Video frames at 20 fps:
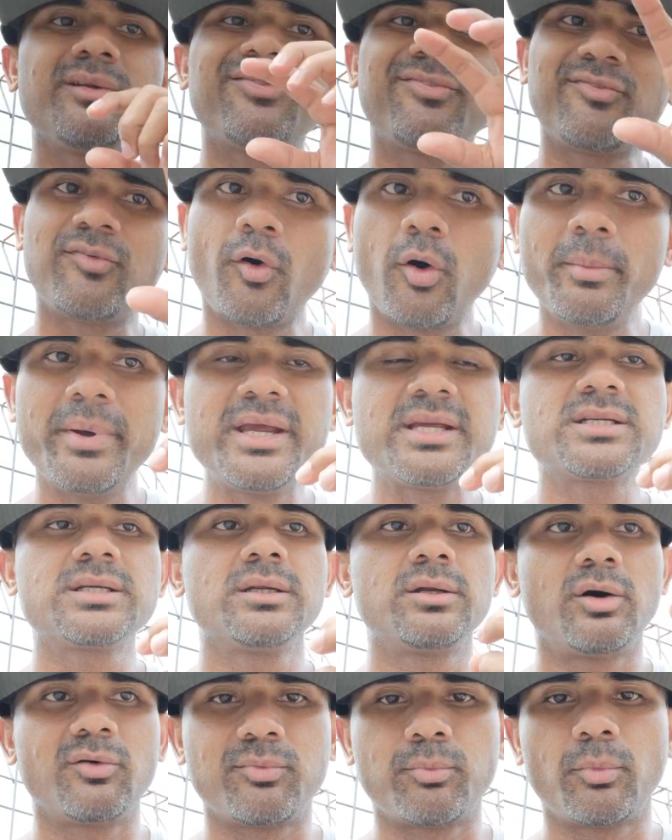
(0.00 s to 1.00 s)

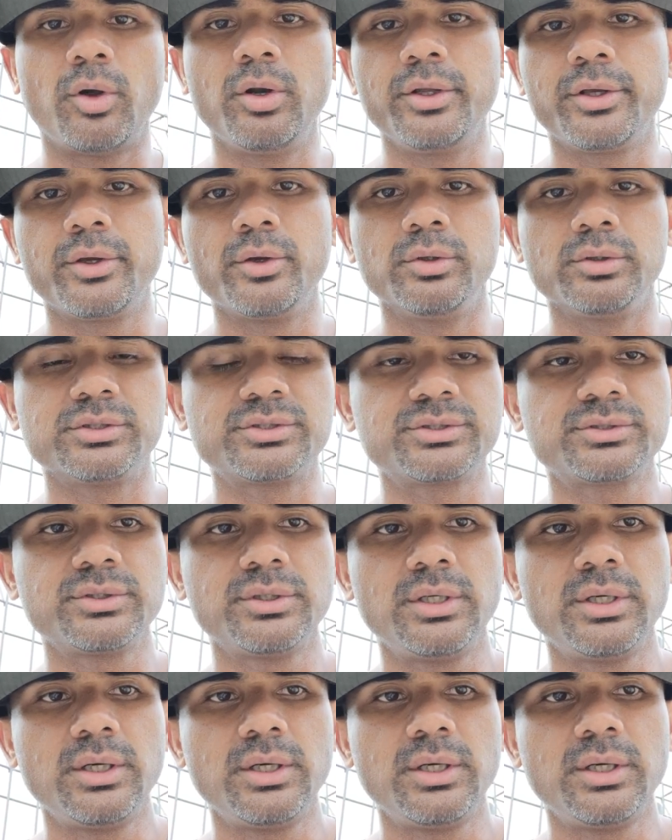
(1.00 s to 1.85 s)
formation of molecules